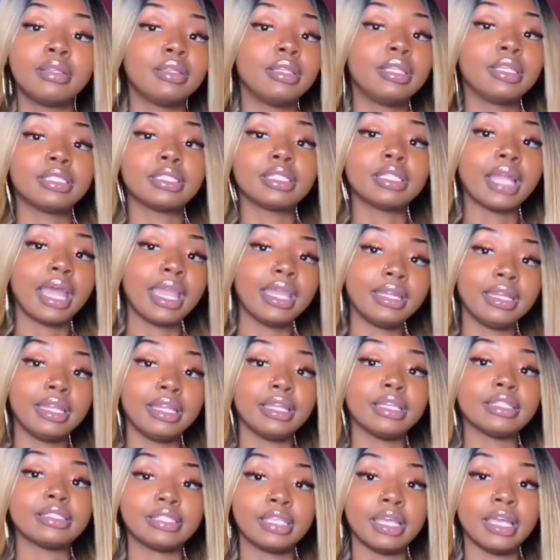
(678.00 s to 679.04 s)
this
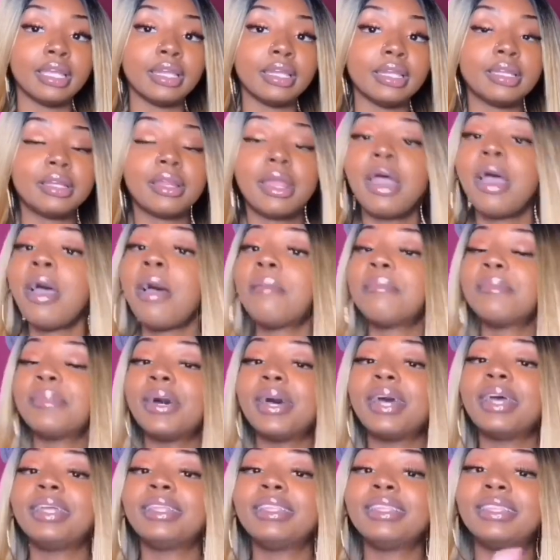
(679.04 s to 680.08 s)
lightning is hidden.
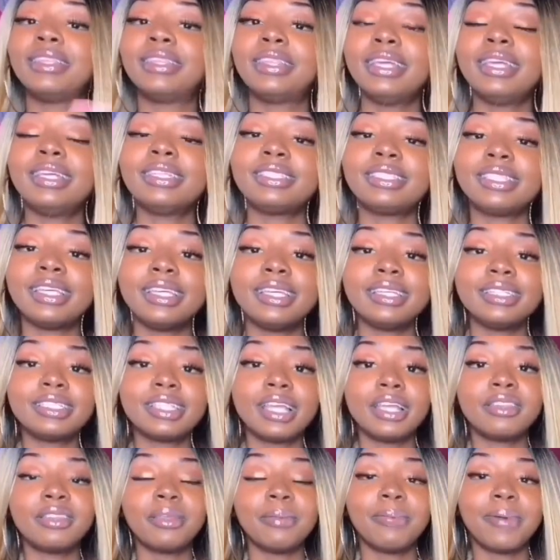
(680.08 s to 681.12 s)
But this is
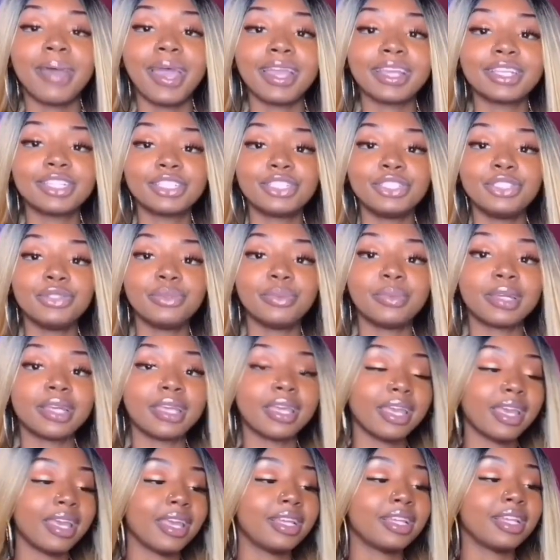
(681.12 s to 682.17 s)
the packaging you will
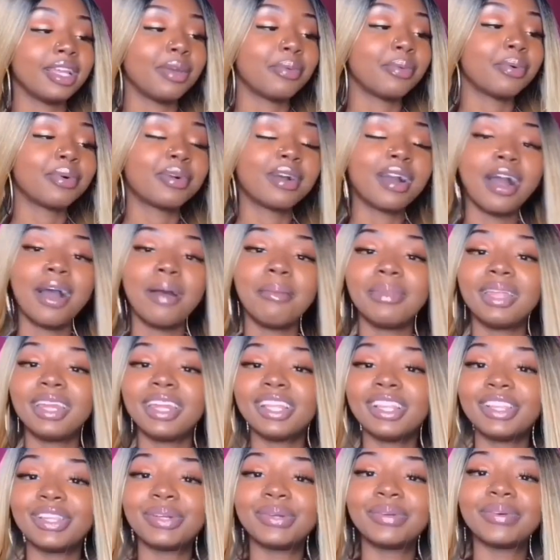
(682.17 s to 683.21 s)
get. It will come in
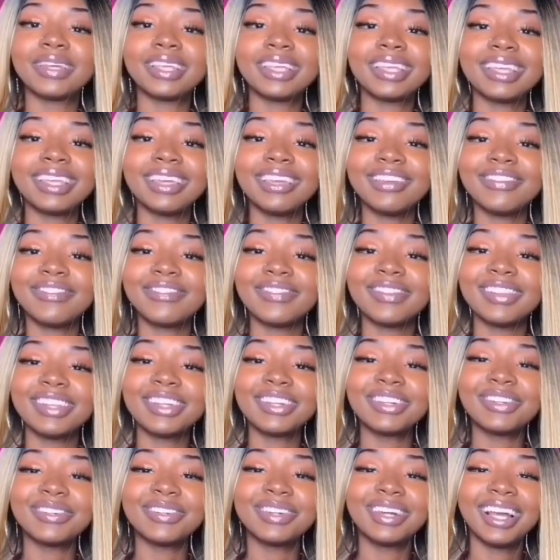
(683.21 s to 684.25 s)
a little gift,
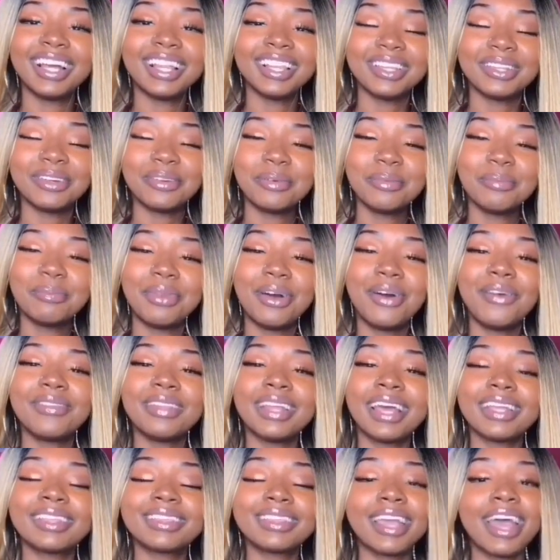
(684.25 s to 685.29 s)
little bow
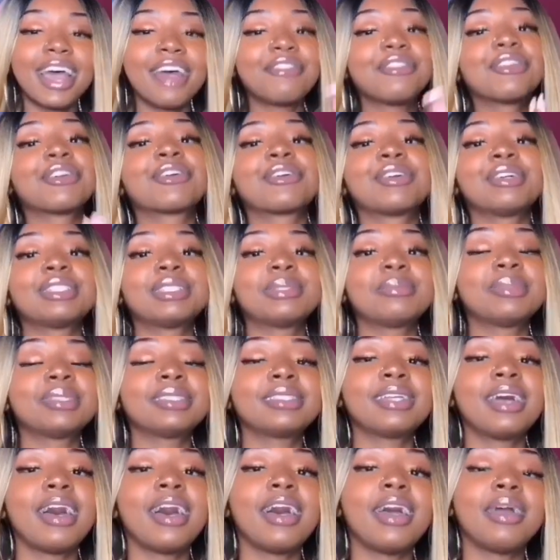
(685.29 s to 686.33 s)
like that for
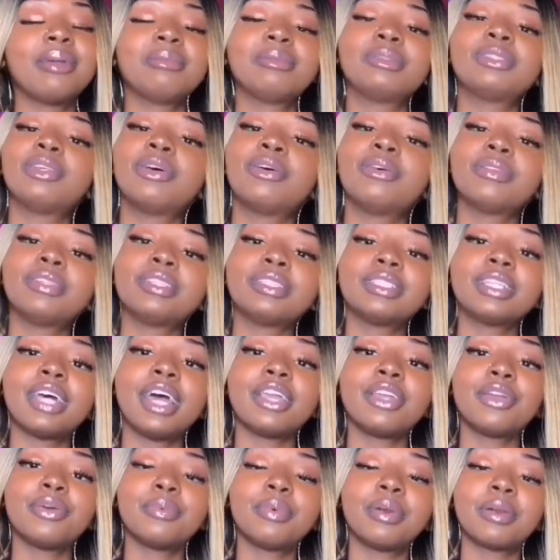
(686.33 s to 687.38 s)
Christmas time. So this is
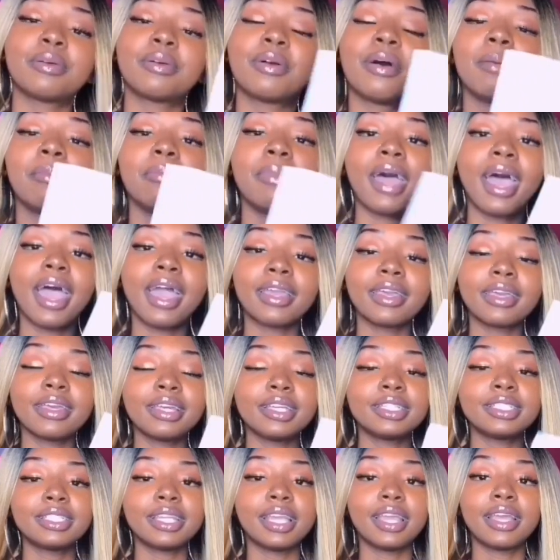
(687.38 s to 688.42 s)
how your wig come
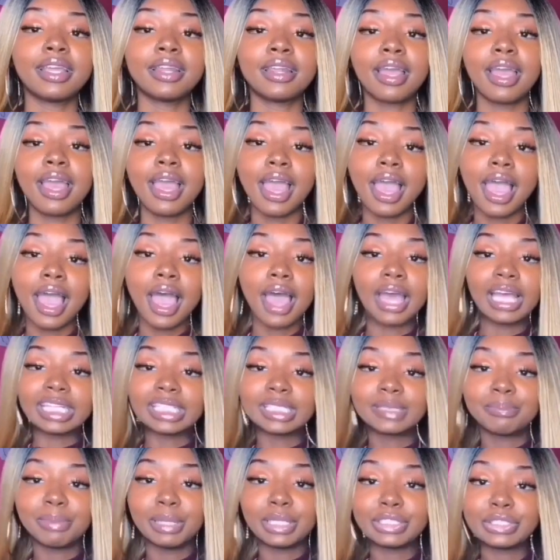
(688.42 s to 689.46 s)
packaged, and a
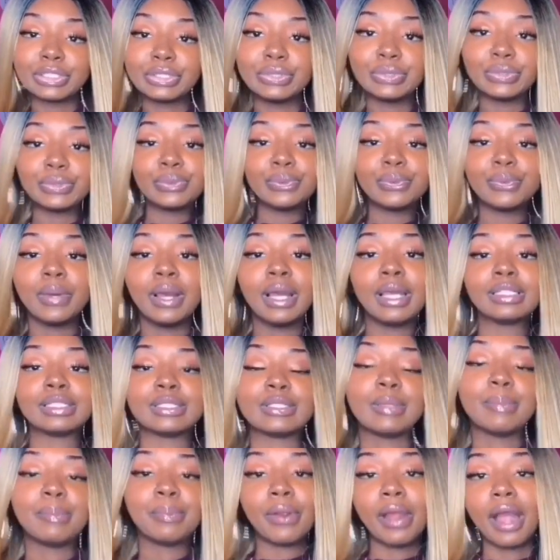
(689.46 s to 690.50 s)
special
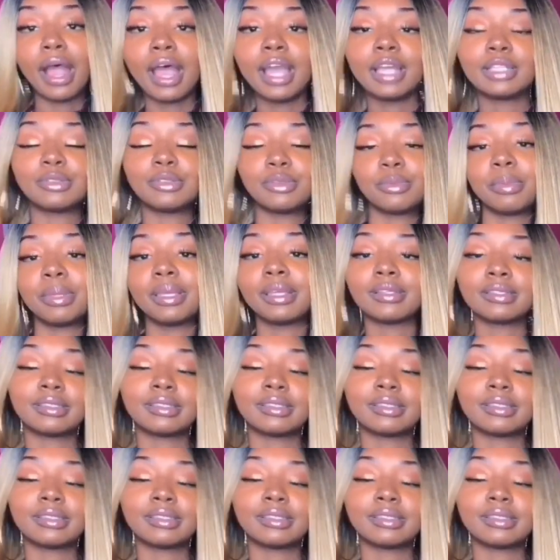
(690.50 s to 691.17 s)
surprise will be